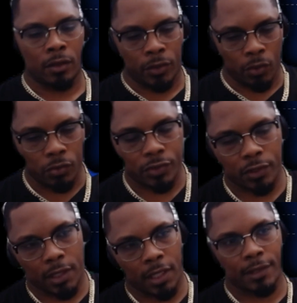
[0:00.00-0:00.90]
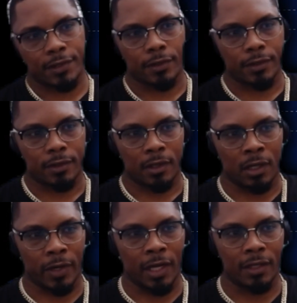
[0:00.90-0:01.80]
those are the answers,
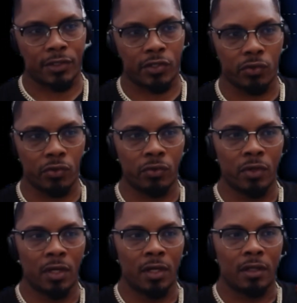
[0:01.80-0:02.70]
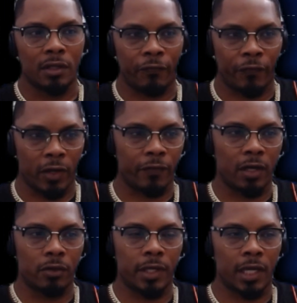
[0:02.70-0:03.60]
all right, to the fair
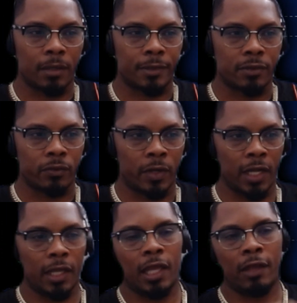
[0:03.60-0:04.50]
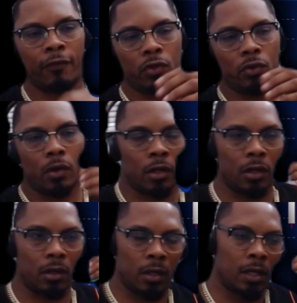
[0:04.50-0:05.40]
value gaps, right? If you
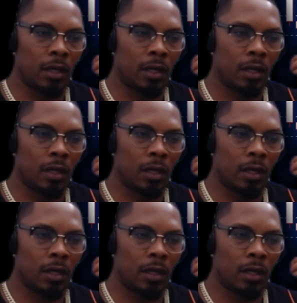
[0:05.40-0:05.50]
are